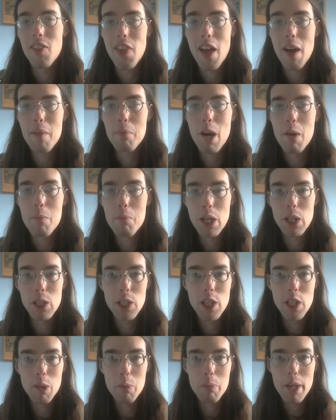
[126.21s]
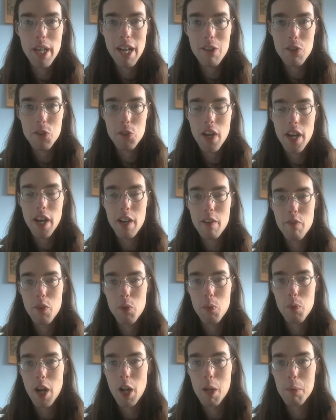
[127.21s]
That might be a little bit outside of
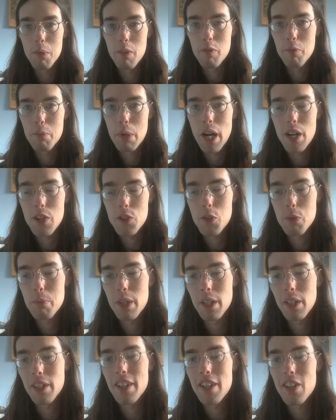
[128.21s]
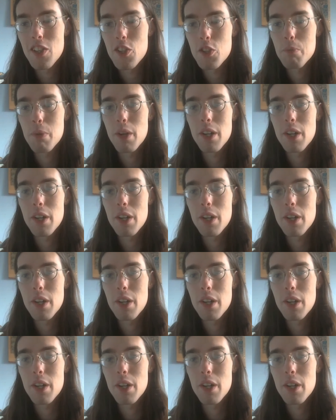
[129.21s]
the realm of possibilities,